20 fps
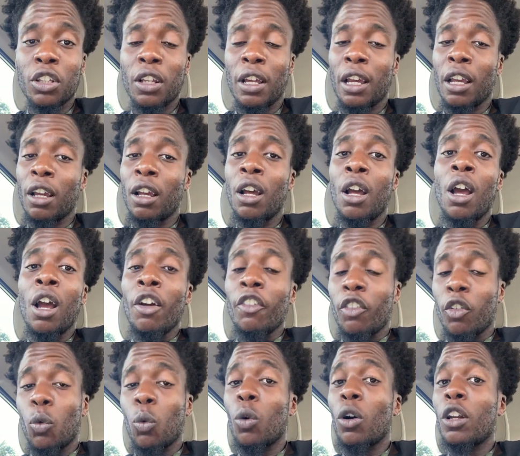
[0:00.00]
Like,
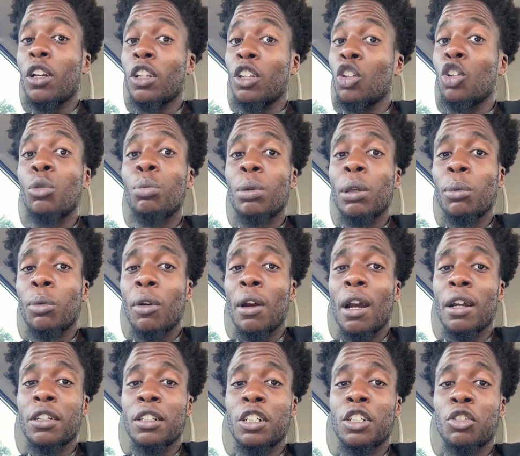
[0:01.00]
for one, you people are
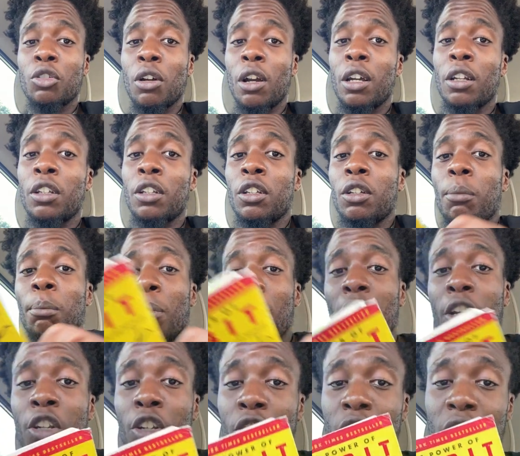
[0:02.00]
actually trying to
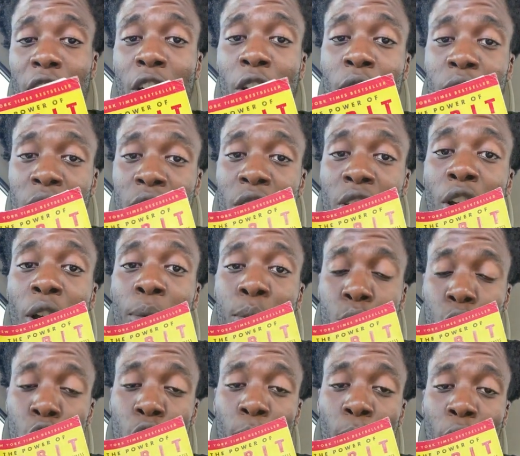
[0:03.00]
better yourselves and
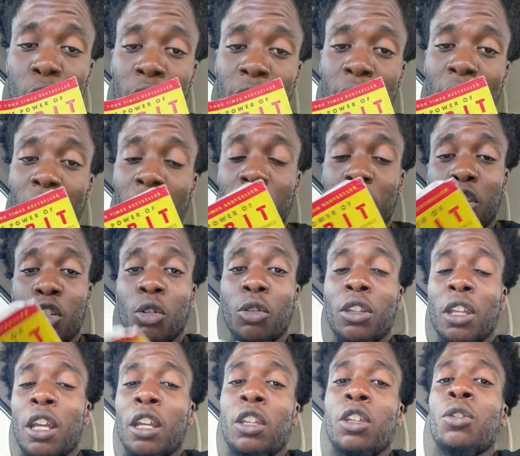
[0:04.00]
absorb all the knowledge, so
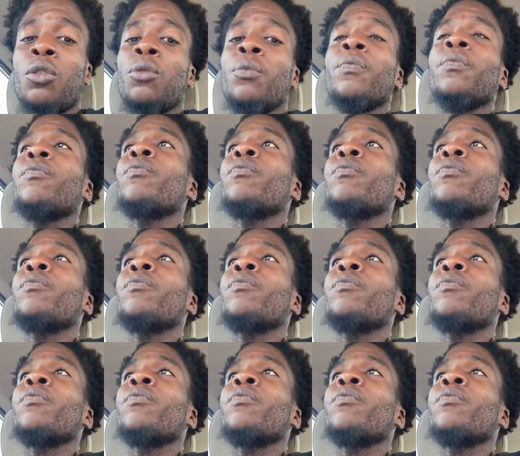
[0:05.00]
thank you.